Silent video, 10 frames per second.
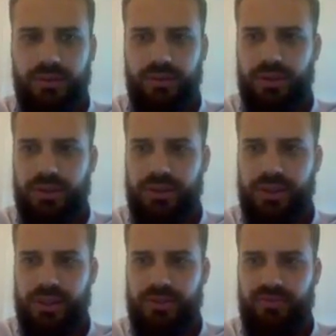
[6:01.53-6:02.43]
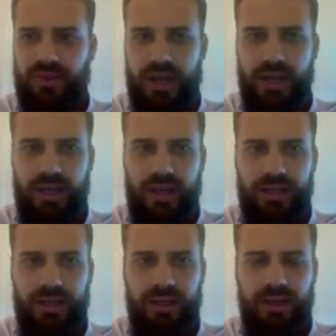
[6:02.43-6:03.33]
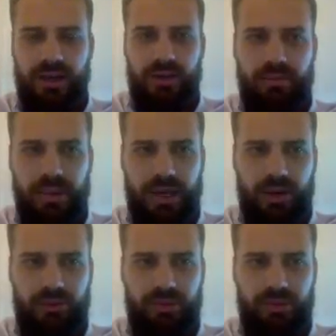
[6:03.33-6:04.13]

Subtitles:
You can see it's fading out here, but I